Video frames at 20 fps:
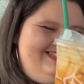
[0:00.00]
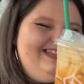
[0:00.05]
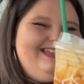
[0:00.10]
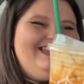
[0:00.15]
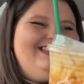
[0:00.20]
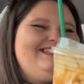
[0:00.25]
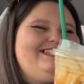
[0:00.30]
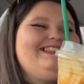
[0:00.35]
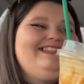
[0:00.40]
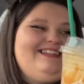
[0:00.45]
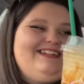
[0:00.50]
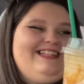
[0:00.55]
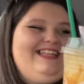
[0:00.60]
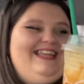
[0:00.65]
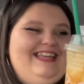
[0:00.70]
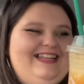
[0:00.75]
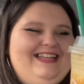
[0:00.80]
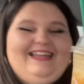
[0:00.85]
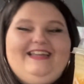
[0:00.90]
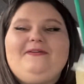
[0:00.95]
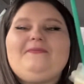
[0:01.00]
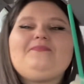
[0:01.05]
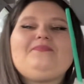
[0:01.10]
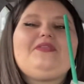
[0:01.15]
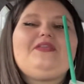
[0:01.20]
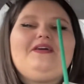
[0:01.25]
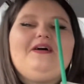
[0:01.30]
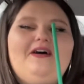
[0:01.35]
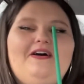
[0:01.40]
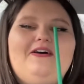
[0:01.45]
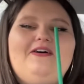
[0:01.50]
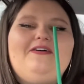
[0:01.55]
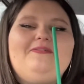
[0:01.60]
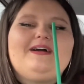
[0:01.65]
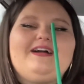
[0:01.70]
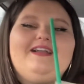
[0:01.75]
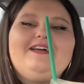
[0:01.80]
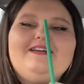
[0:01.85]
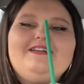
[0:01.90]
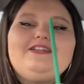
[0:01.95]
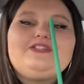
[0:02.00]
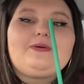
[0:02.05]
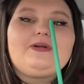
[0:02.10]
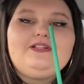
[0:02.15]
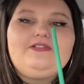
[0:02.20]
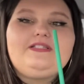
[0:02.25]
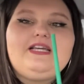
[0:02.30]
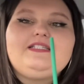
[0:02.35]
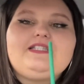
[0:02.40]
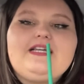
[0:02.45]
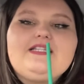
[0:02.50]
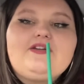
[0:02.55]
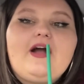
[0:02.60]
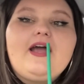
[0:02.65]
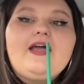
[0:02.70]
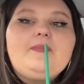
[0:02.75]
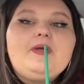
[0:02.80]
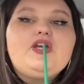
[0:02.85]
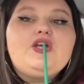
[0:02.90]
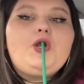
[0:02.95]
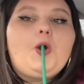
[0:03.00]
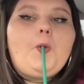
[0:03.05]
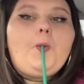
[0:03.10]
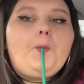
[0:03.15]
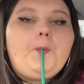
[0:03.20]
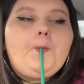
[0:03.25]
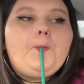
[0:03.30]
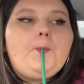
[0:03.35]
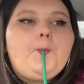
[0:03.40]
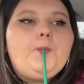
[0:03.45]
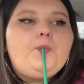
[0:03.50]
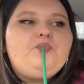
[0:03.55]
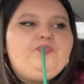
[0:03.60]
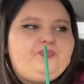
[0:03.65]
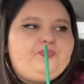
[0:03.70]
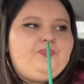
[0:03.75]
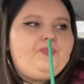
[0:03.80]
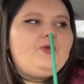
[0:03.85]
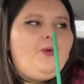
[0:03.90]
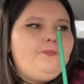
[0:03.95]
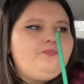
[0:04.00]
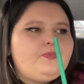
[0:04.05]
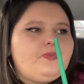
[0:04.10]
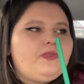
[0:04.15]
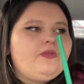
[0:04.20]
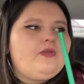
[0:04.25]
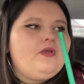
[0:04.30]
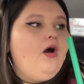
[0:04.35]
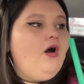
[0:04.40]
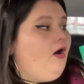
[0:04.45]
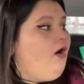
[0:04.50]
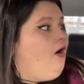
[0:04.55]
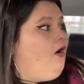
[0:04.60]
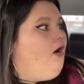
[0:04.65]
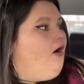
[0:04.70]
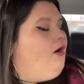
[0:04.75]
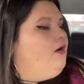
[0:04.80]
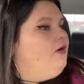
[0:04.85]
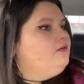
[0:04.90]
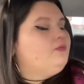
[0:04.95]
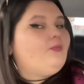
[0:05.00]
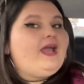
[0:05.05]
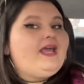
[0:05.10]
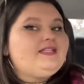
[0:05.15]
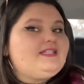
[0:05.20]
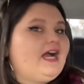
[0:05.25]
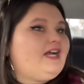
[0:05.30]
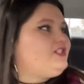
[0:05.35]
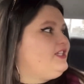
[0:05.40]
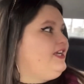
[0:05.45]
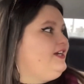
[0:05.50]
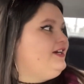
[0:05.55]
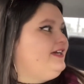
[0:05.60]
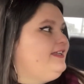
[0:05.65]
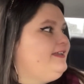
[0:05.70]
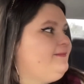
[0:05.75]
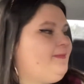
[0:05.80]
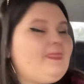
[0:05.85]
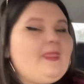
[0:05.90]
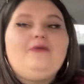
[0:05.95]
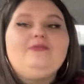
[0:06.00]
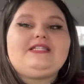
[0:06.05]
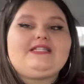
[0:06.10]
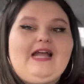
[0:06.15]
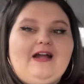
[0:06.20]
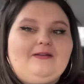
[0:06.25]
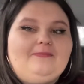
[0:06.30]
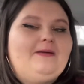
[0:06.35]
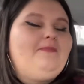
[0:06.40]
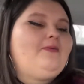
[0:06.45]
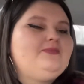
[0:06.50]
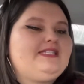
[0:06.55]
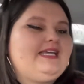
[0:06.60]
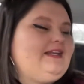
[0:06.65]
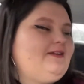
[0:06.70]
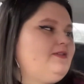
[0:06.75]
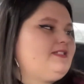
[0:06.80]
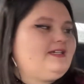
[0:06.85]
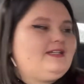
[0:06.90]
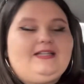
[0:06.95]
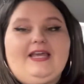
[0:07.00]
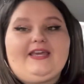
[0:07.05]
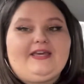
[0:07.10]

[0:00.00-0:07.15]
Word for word: it's literally in it. Oh my God. So we're gonna do a taste test or I am at least. Oh, wait, it's actually good. I was scared. My mom was thinking I wasn't gonna like